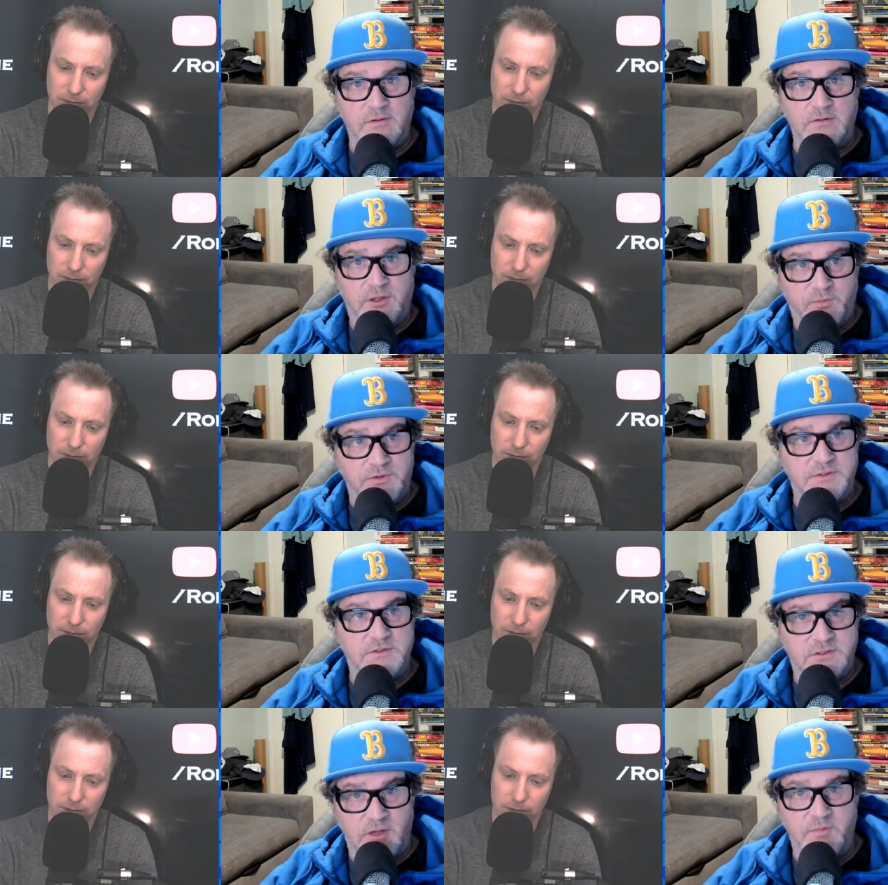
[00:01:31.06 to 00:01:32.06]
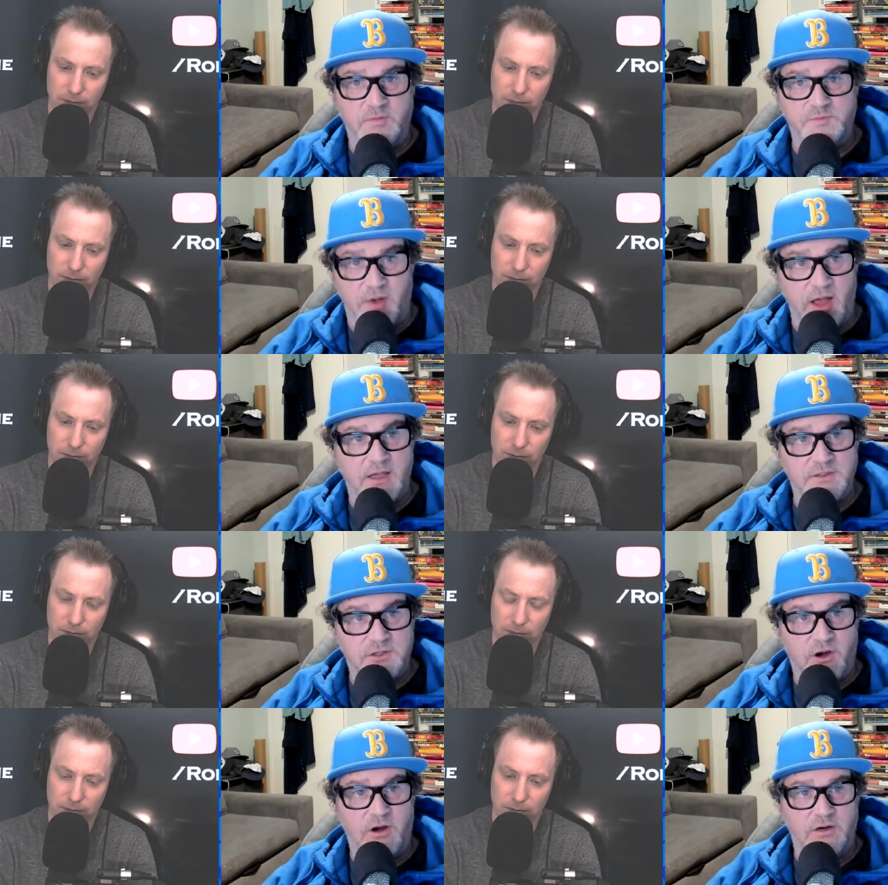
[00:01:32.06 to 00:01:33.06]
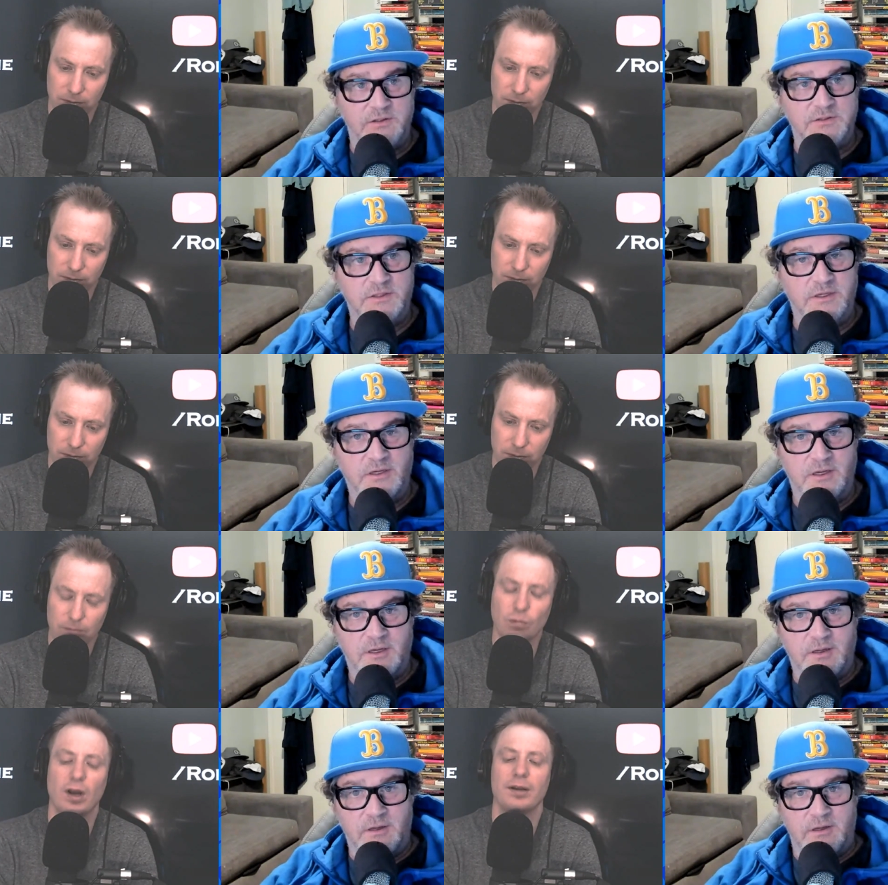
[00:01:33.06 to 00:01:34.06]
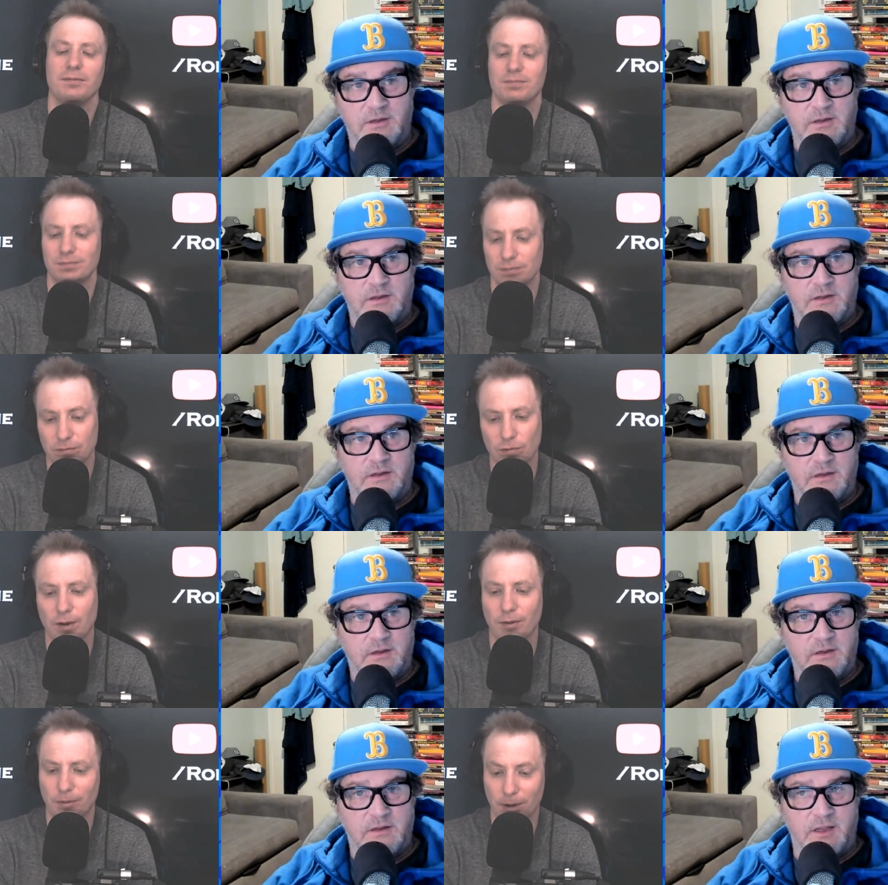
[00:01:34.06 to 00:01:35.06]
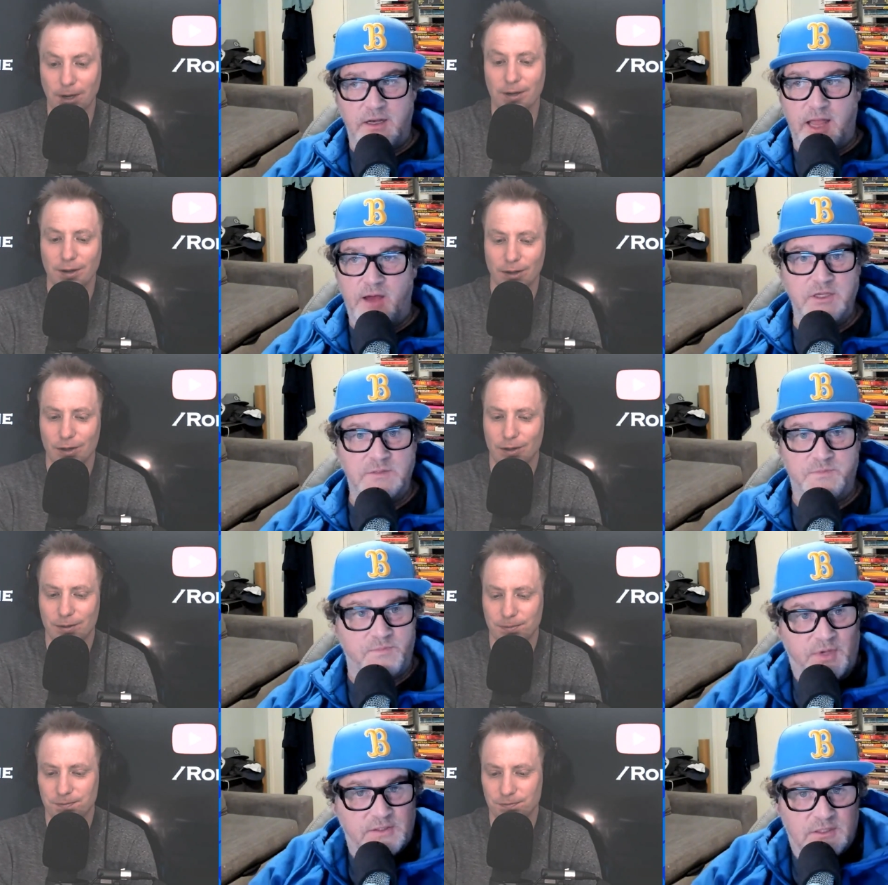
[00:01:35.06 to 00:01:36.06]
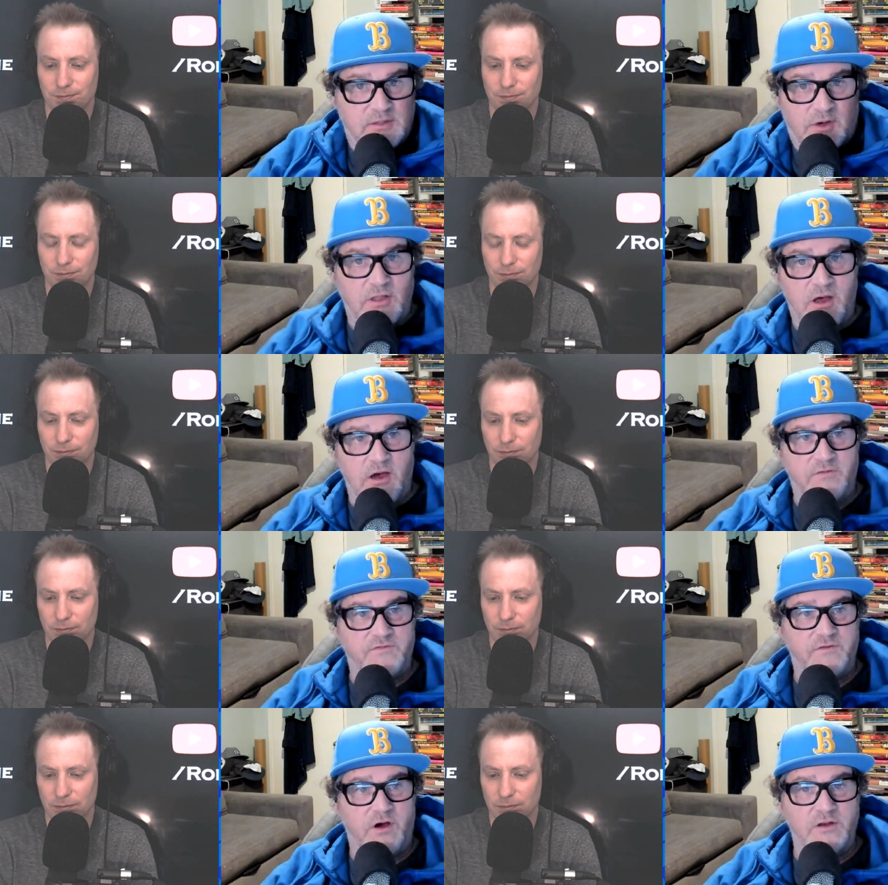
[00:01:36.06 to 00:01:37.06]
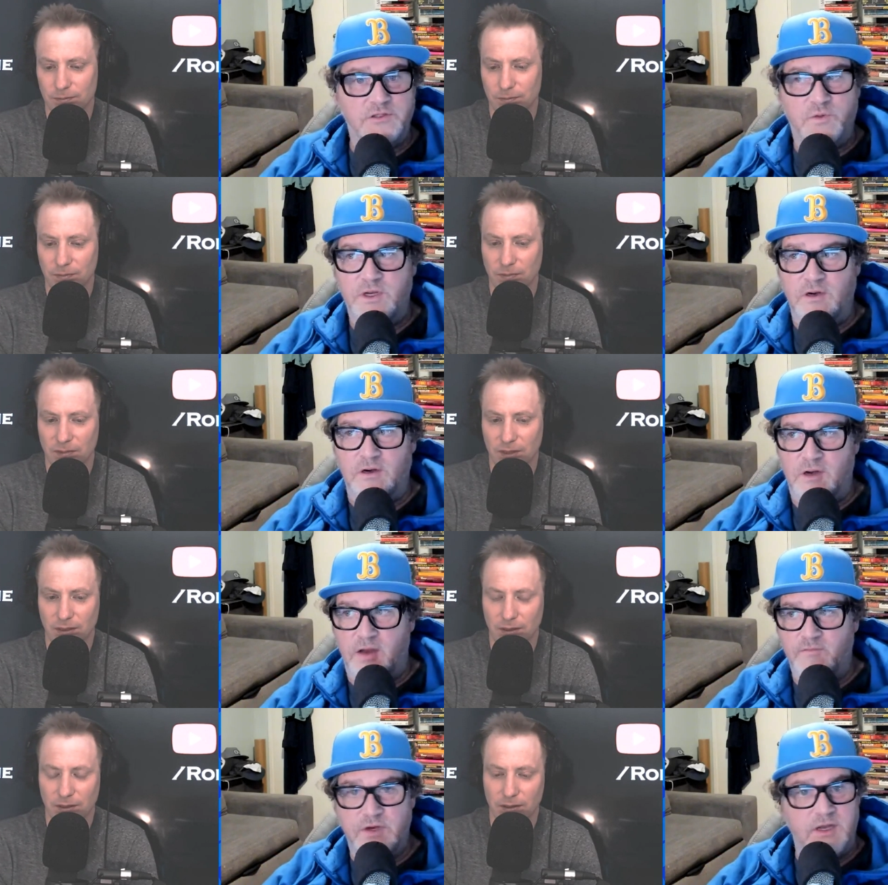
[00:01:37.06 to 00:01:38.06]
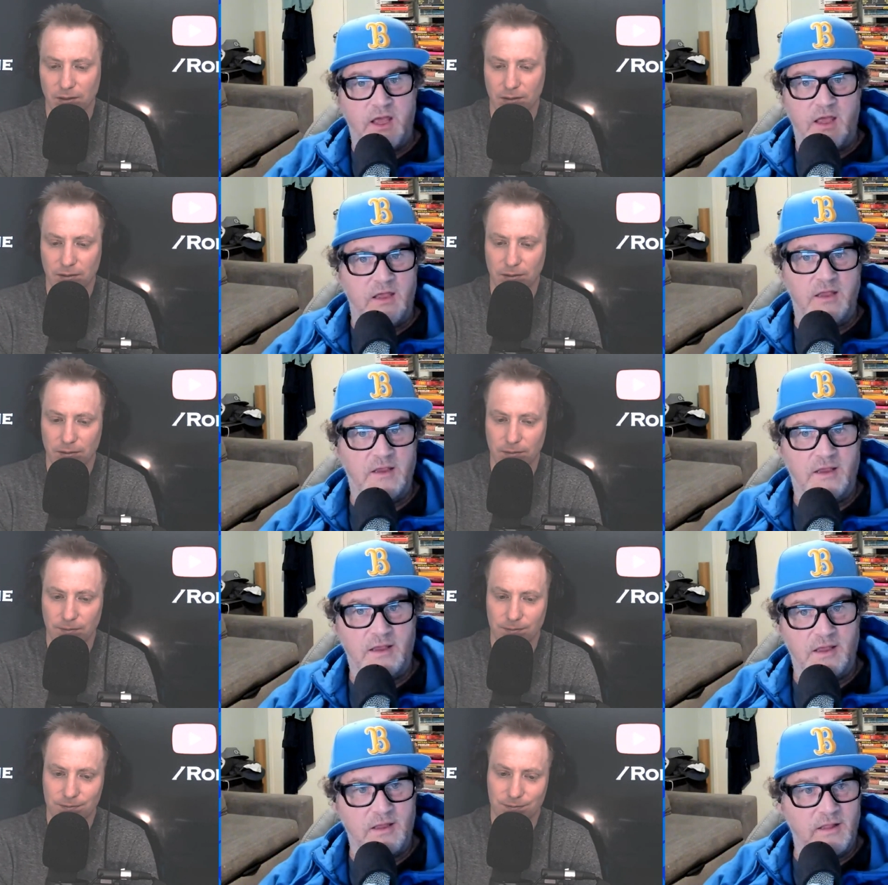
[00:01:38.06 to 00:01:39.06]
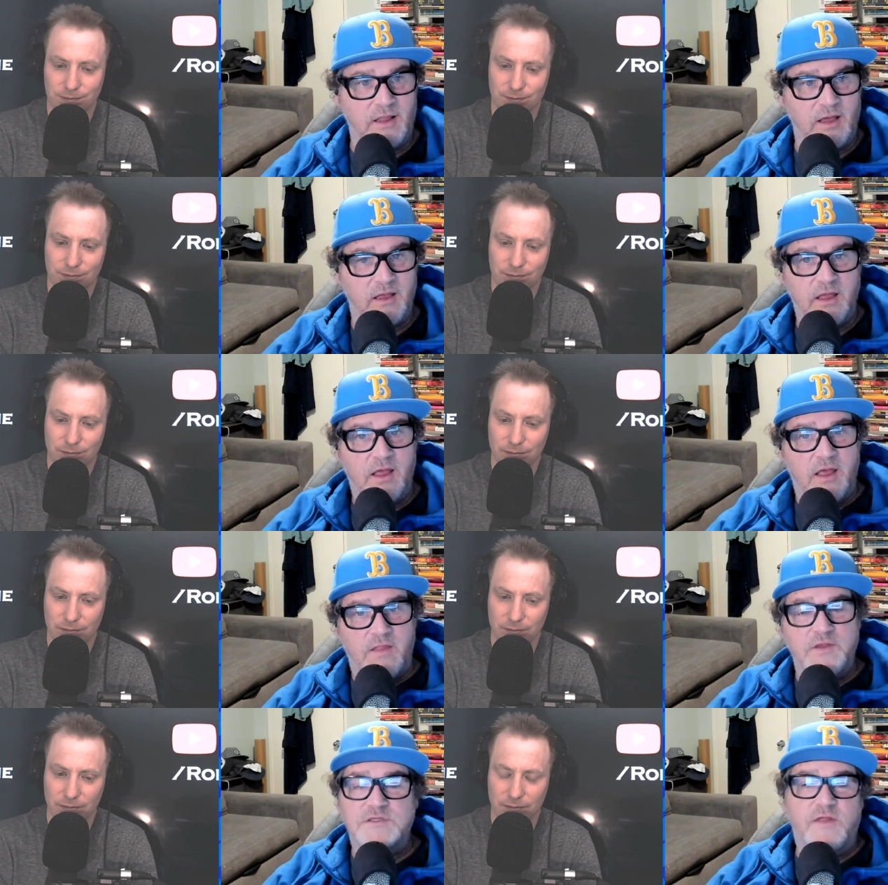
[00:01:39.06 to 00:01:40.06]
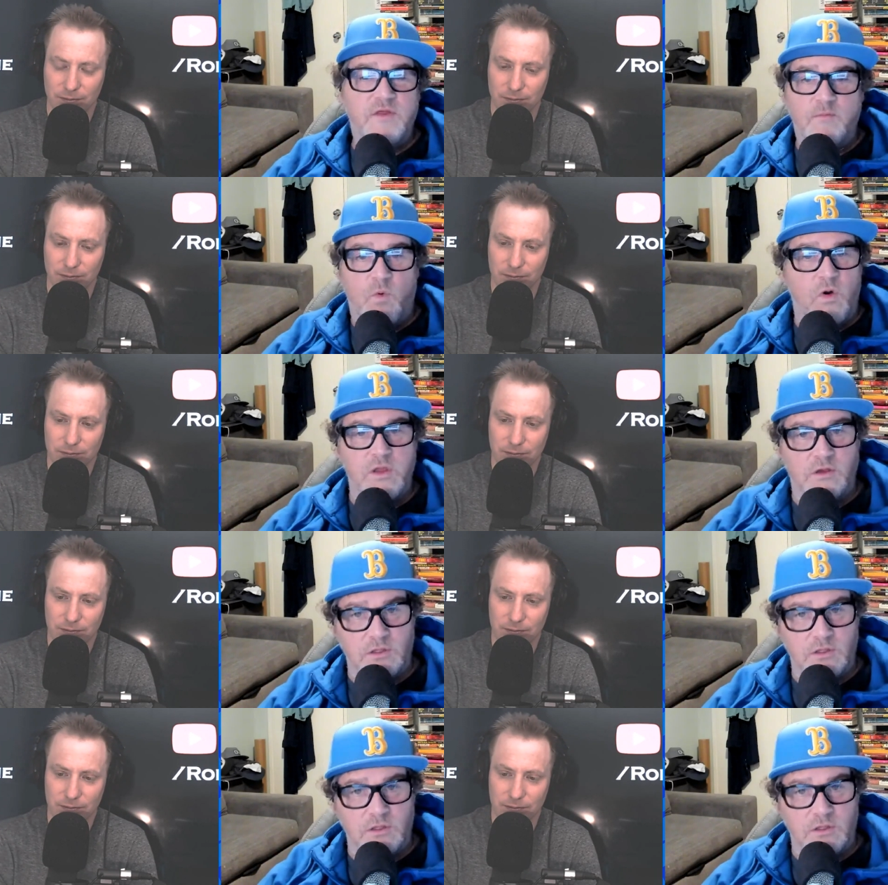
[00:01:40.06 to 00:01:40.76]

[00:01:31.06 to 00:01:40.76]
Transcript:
Speaker 1: liberals in the suburbs buying his cars. Right.
Speaker 2: Right, right, right. And now
Speaker 1: he's pissing them all off on Twitter every day. Uh, like, there's nothing more you